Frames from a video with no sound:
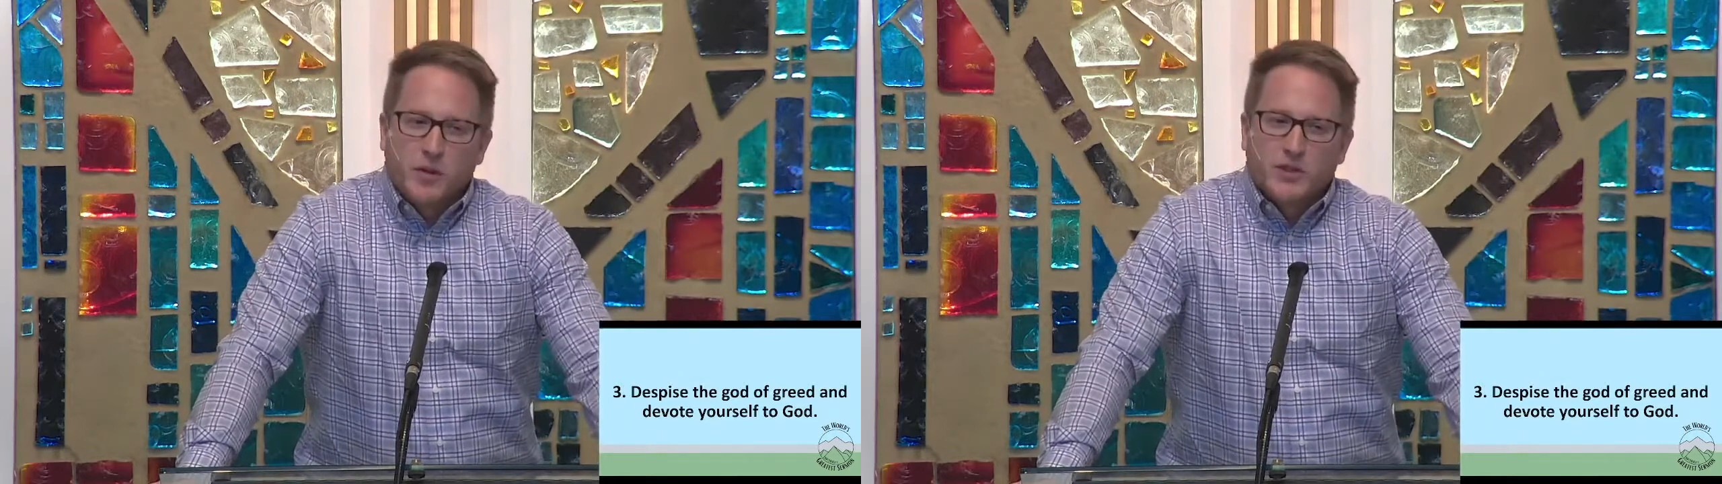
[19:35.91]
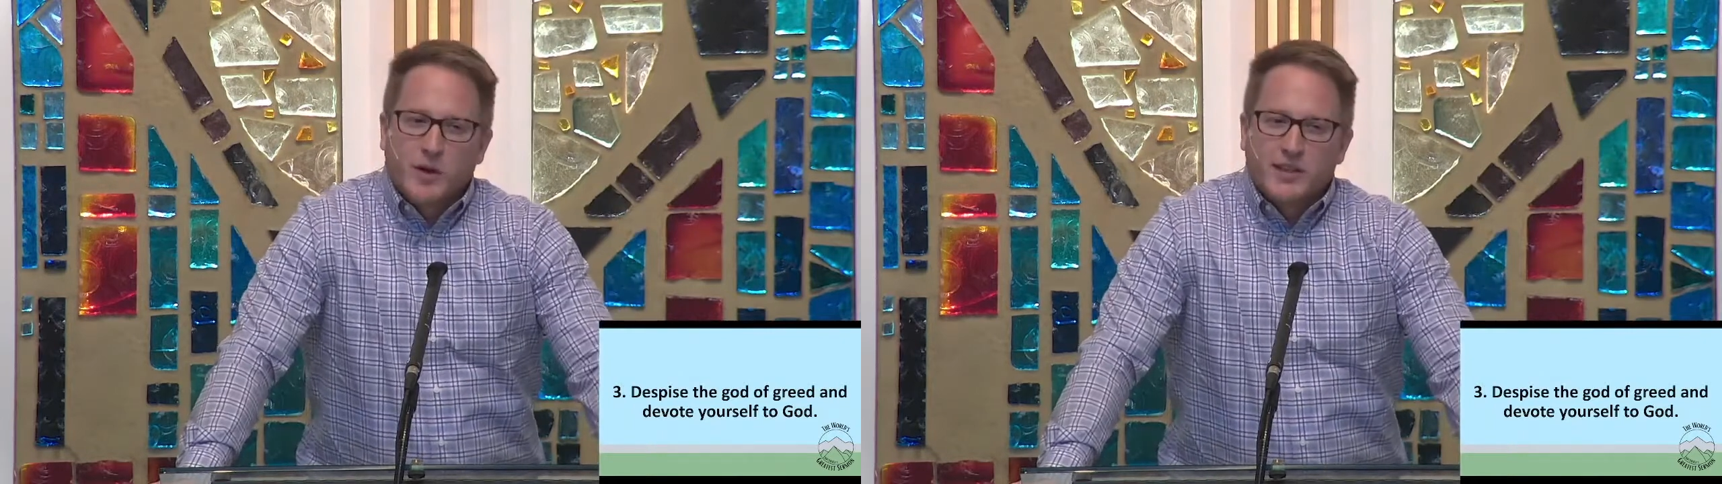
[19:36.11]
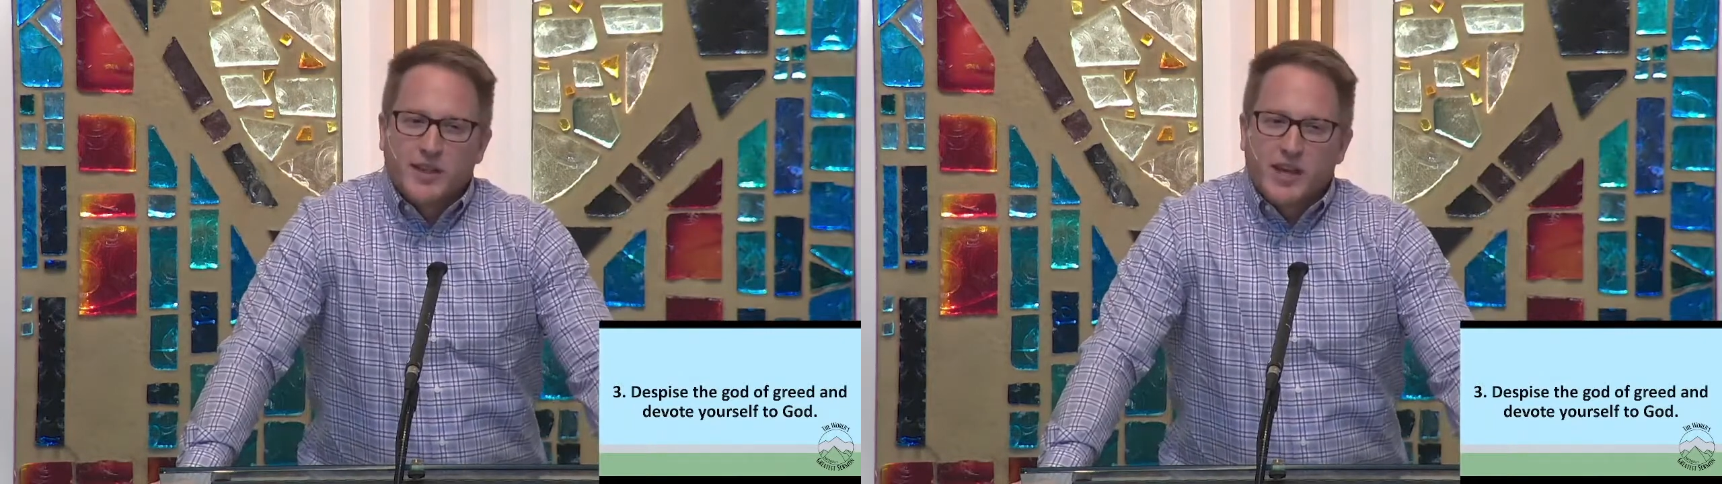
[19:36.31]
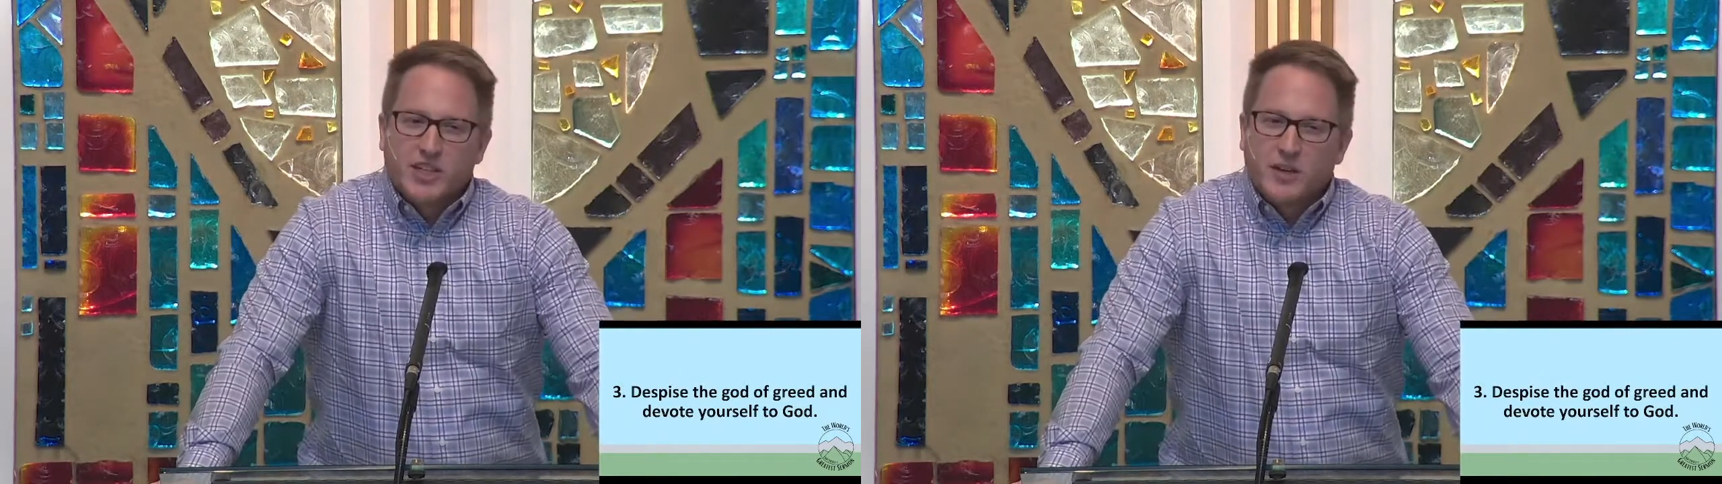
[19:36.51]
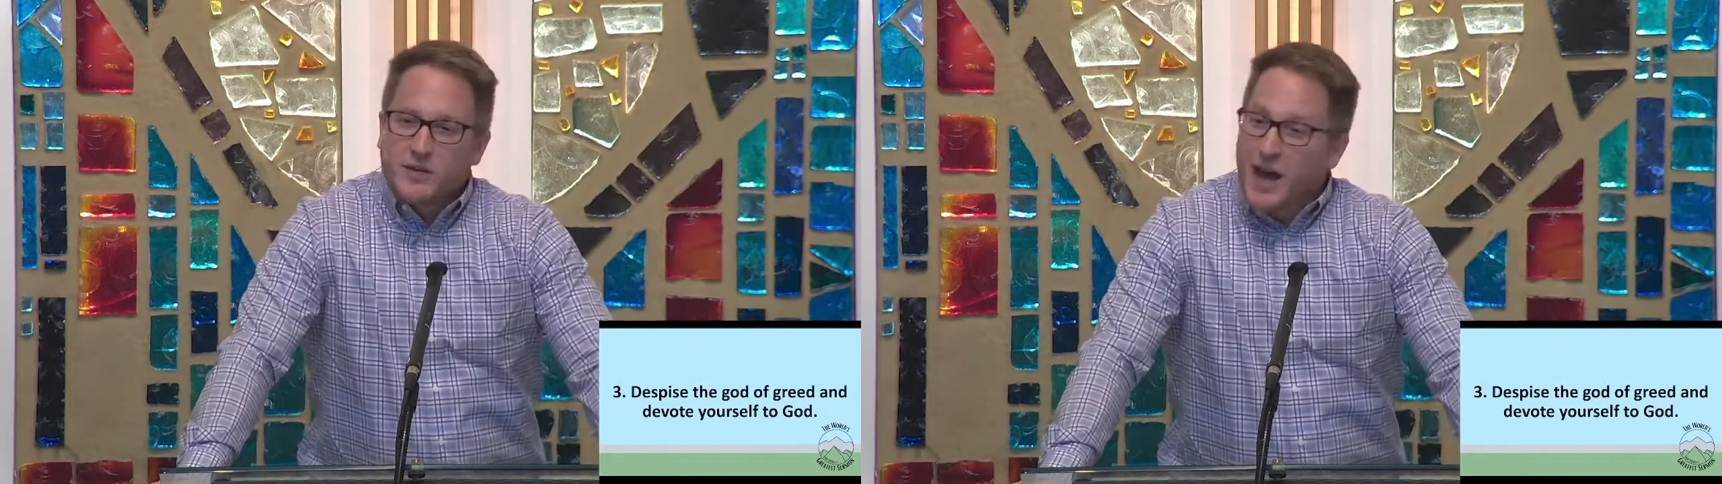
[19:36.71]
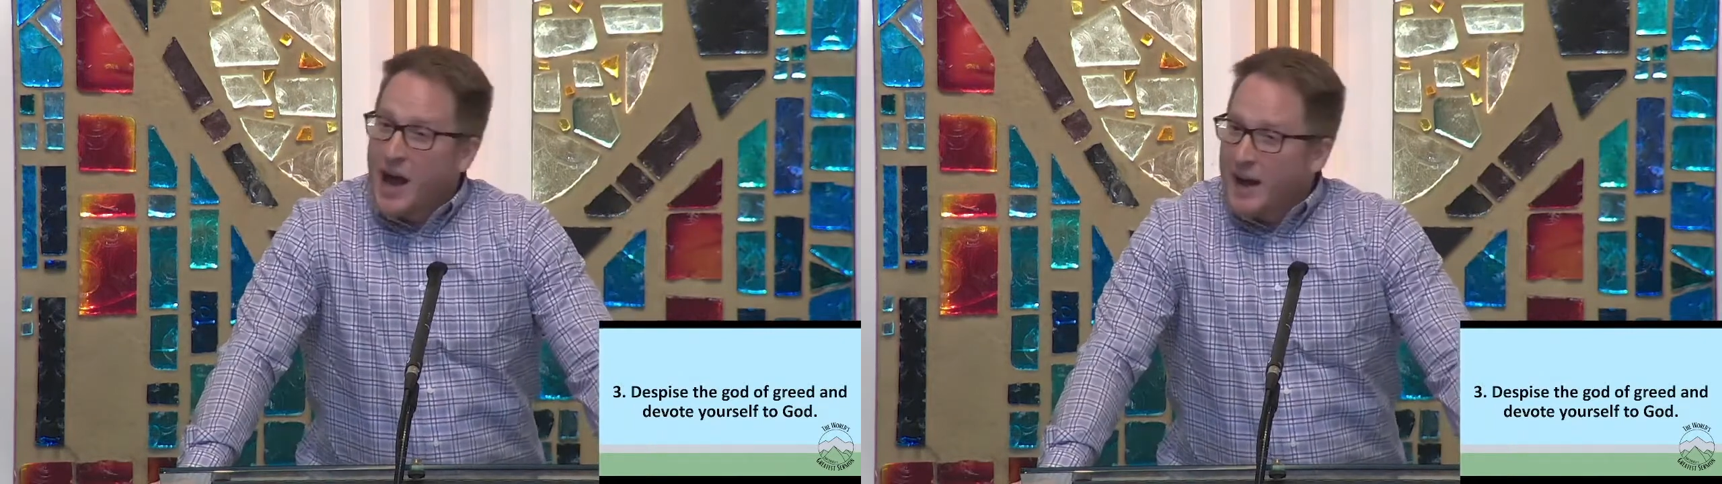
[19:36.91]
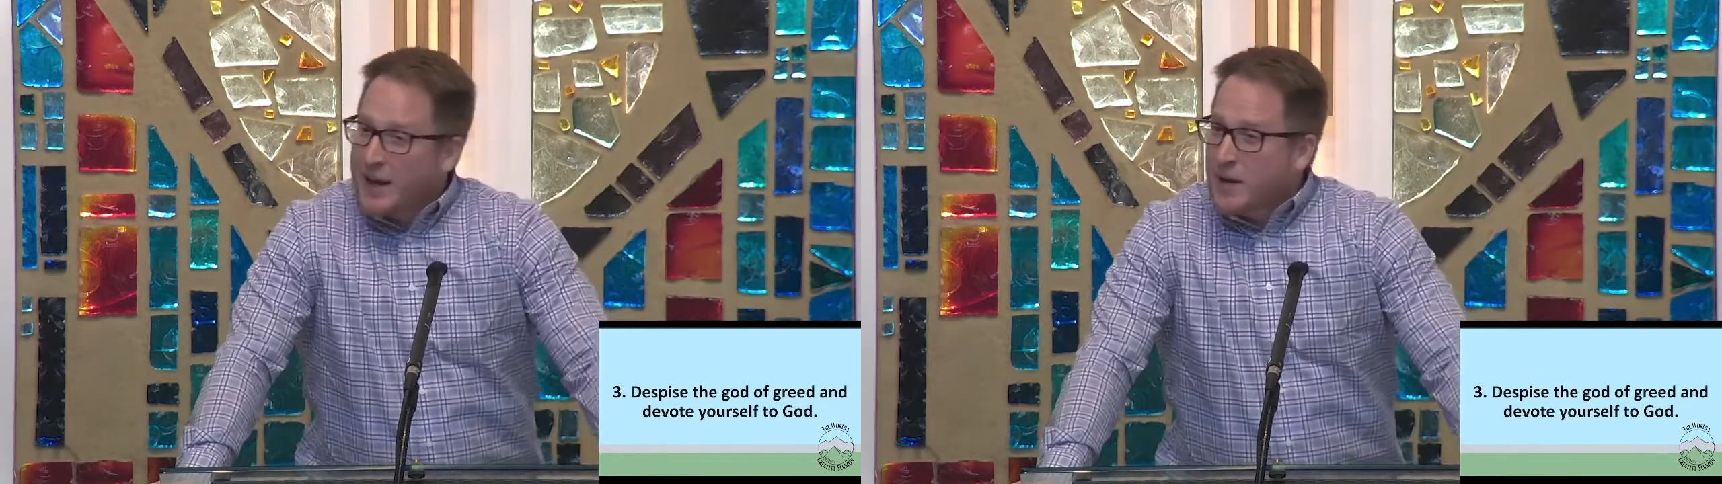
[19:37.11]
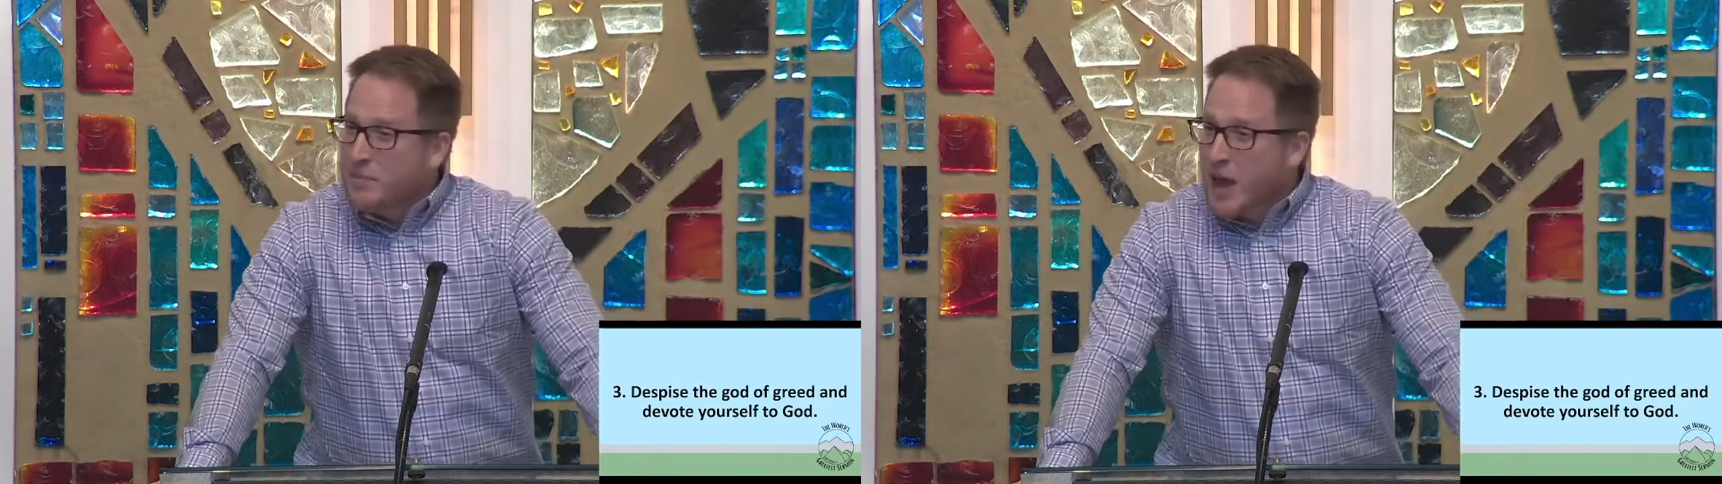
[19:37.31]
translation of God
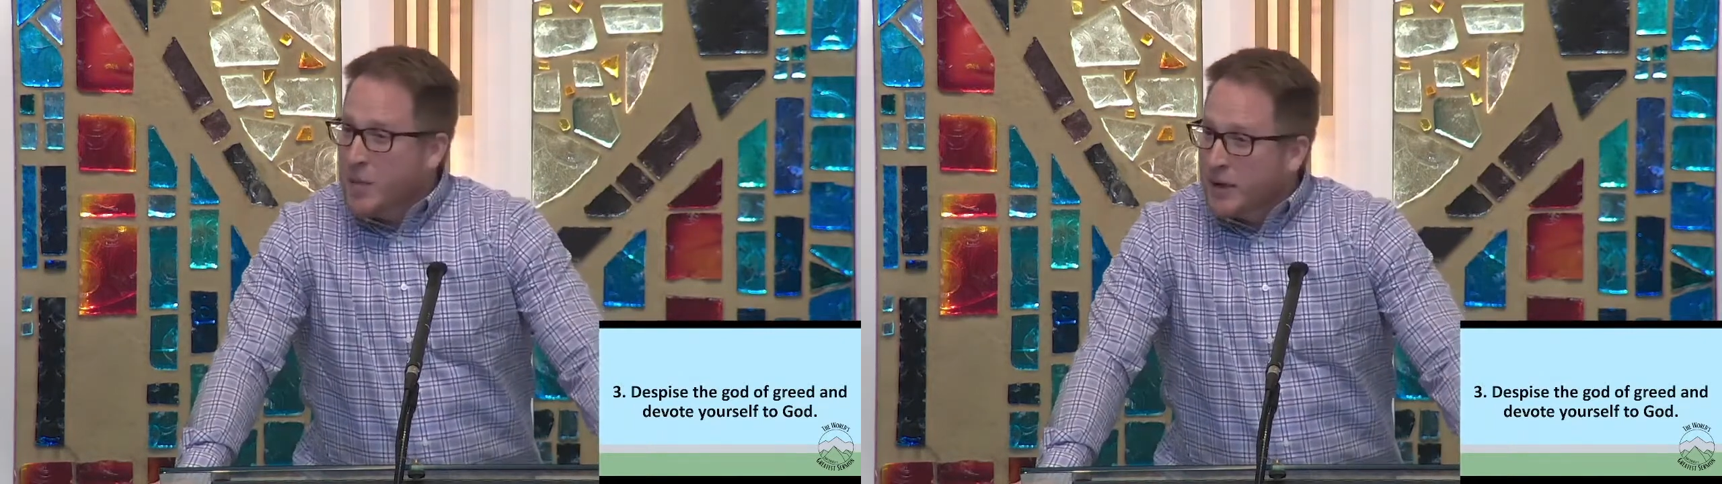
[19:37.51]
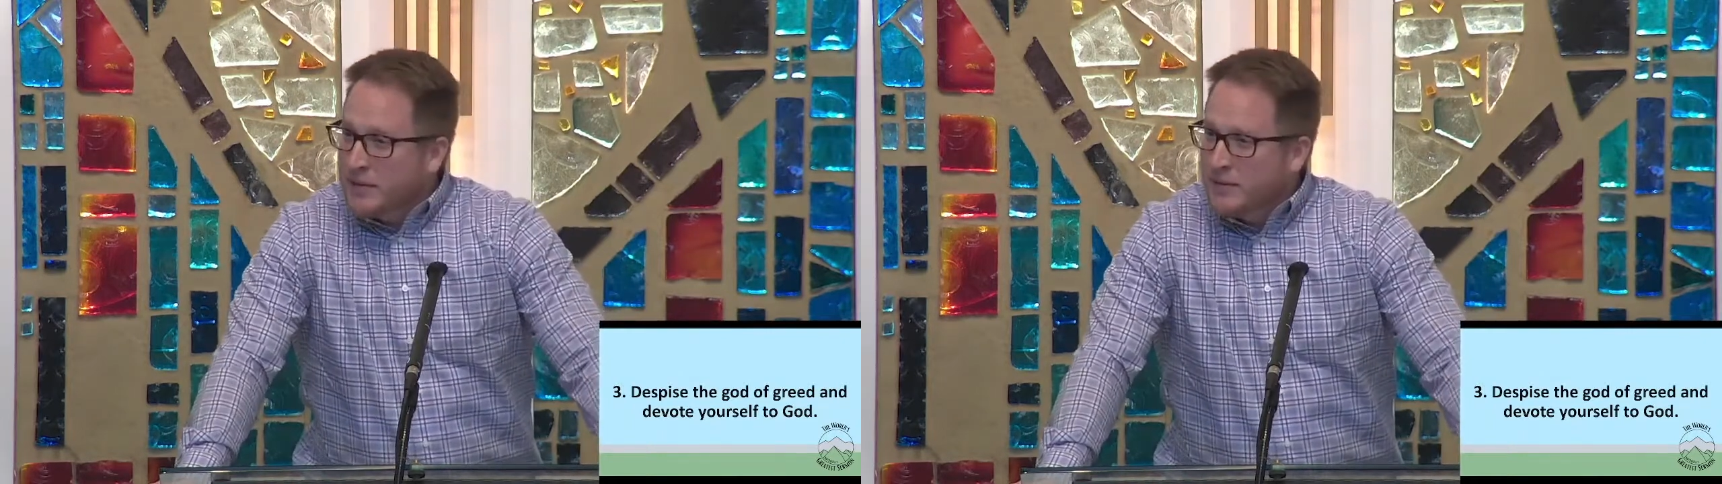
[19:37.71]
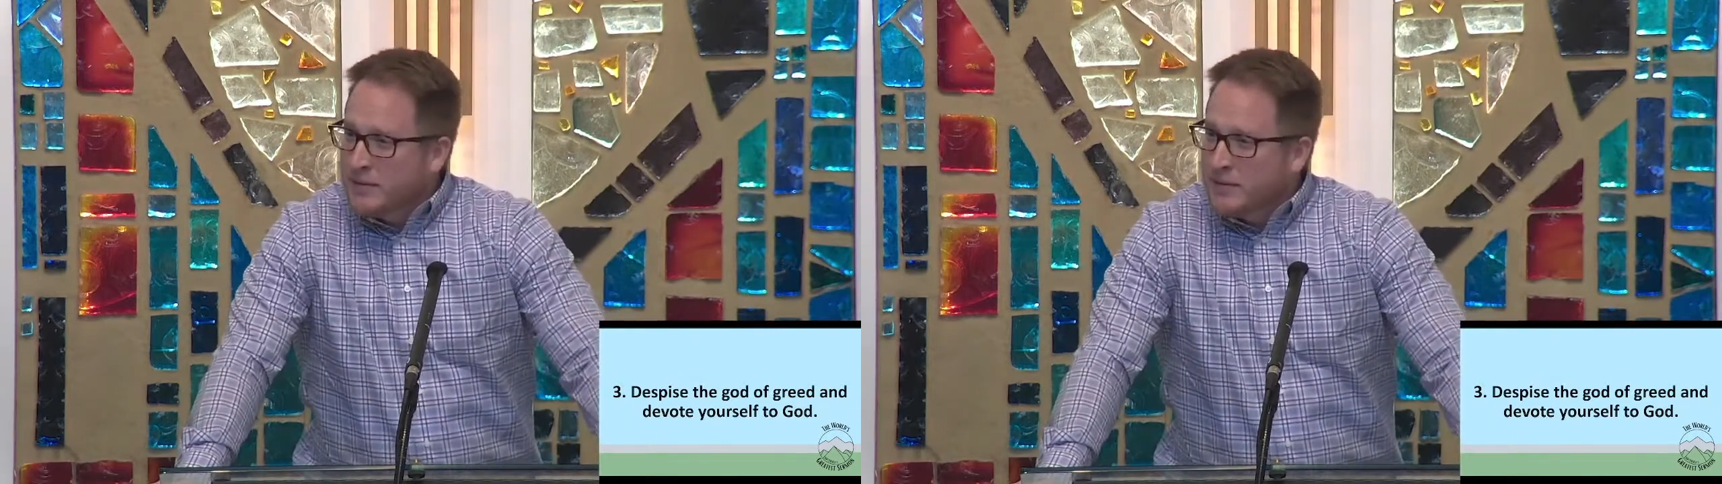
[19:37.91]
and mammon,